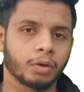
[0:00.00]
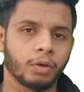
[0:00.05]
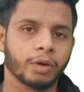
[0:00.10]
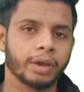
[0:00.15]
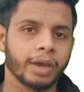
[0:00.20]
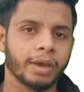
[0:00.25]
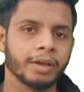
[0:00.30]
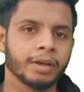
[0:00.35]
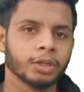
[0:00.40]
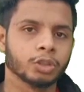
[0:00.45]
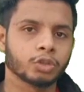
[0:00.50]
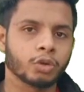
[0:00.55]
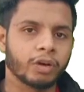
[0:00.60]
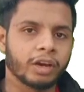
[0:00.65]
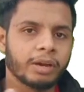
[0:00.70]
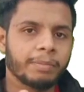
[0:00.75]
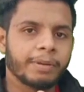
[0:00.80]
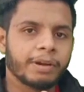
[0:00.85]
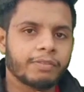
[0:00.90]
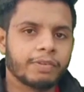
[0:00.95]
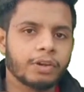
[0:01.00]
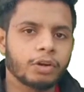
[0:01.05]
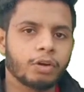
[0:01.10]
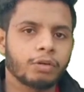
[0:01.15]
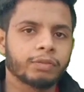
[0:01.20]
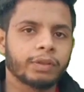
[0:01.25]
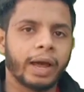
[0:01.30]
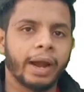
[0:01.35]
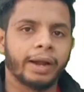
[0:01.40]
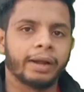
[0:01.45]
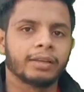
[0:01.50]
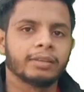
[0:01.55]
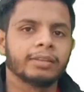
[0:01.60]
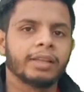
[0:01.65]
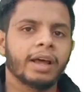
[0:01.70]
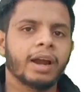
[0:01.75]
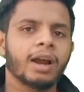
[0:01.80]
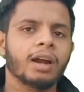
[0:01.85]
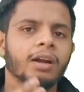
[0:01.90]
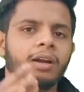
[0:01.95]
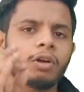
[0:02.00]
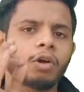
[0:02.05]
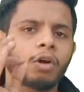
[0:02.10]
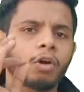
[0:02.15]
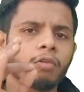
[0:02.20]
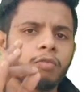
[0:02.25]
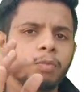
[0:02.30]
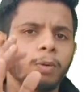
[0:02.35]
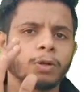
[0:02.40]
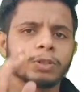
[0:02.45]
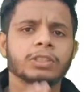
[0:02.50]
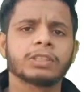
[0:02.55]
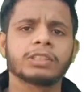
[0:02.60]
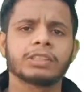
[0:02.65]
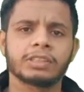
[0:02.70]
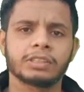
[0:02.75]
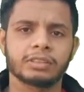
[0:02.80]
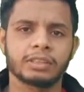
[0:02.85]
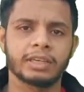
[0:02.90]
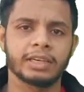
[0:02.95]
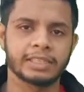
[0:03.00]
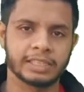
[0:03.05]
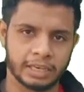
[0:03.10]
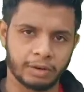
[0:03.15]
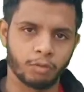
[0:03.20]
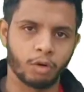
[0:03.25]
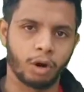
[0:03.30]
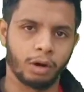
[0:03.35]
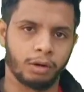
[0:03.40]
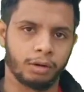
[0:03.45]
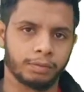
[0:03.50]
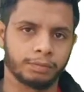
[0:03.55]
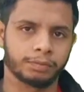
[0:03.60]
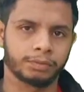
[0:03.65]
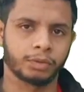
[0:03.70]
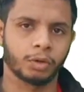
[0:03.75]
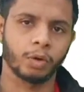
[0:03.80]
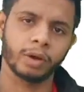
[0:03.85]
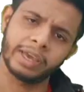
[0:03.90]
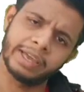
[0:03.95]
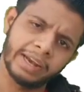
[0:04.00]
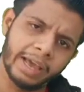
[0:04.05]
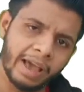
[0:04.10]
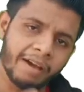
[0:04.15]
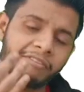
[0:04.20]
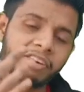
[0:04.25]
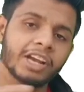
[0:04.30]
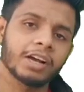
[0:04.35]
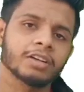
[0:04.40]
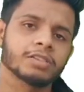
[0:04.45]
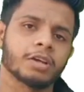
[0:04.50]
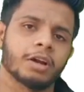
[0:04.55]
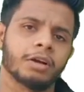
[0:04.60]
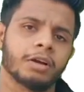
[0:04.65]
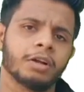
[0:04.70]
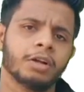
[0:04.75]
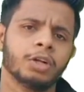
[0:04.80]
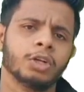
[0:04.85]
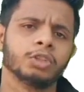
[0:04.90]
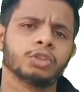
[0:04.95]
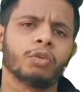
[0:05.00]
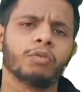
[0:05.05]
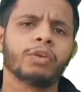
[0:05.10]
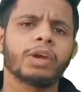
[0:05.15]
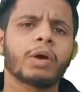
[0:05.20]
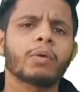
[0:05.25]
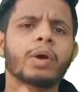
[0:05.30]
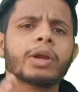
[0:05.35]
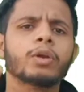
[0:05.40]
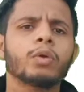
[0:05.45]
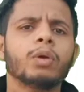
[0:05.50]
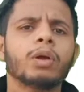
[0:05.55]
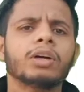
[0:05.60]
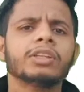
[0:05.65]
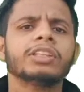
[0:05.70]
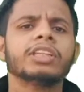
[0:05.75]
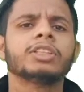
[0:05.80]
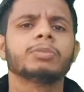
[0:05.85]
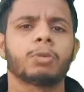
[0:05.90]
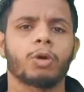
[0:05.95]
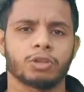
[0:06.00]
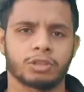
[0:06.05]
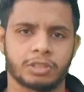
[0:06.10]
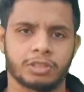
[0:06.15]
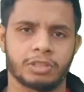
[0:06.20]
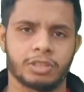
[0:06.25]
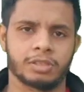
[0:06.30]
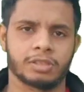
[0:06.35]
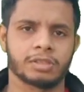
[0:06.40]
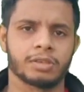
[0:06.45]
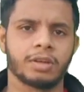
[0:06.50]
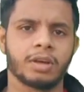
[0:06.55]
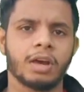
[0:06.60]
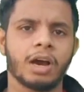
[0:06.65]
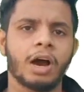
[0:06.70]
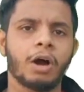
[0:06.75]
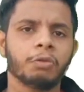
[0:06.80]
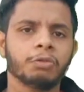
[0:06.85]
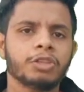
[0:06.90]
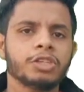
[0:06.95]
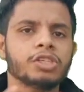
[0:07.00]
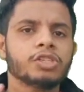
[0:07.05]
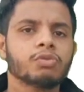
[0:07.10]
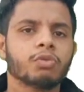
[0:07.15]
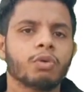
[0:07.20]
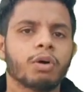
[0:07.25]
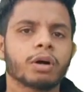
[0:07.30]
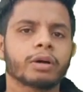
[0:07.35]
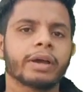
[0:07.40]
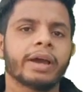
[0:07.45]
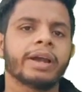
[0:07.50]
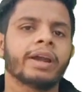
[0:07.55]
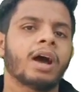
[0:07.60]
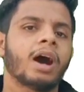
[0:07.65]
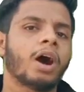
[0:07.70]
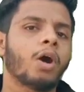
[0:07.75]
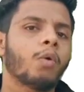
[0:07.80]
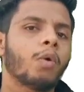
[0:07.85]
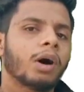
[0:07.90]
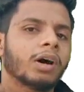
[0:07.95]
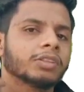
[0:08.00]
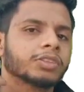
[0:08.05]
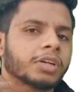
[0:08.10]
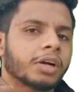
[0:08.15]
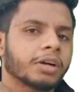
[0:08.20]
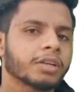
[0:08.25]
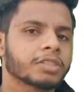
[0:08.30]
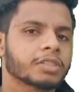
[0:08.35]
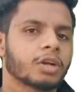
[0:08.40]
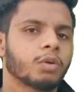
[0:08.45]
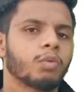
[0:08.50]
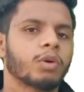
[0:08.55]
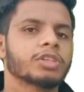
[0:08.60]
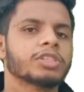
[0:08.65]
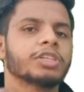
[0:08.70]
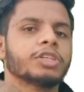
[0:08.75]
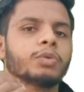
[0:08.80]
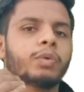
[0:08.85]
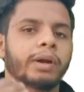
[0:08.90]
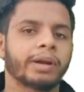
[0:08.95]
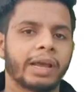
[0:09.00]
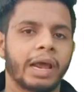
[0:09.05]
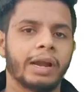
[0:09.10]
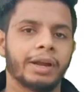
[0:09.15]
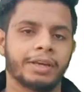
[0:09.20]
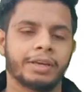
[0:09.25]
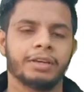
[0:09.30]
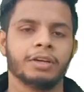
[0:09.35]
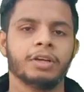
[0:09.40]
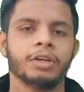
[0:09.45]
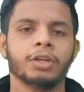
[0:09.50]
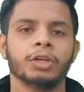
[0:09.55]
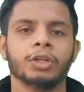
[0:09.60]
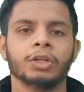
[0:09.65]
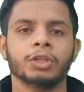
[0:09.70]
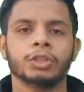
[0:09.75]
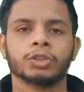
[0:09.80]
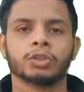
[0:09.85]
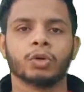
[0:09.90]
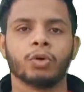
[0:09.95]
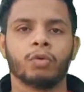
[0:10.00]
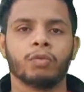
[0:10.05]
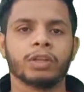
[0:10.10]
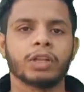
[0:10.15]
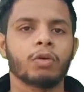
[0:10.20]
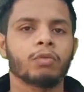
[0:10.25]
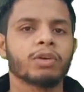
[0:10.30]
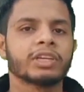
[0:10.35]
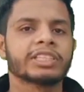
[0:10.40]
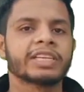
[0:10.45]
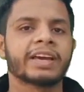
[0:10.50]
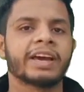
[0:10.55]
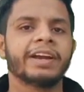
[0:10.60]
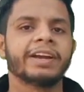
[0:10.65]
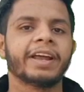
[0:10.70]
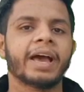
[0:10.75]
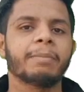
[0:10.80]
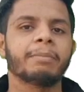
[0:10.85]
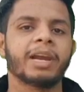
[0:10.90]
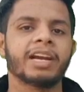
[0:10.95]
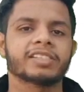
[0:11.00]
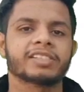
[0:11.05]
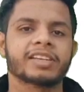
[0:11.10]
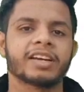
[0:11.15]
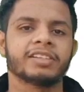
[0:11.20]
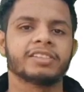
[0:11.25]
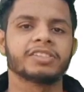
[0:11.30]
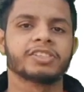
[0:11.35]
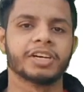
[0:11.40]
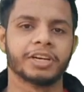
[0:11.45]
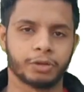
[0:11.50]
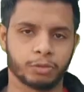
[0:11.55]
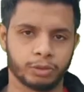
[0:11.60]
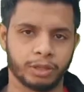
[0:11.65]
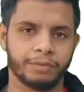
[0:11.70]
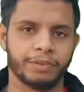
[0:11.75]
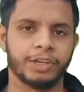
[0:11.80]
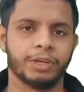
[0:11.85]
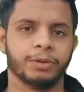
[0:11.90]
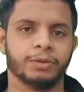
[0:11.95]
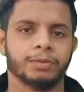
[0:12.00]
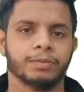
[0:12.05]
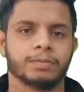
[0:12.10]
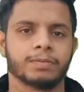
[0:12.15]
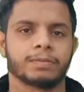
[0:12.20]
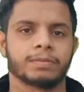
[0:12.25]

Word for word: Okay, so in between of that, there are a lot of processes is involved okay, in every hazard. So we are going to learn these processes, how these work and how a hazard is converts into a reality. So without wasting any time, let's get straight to the video.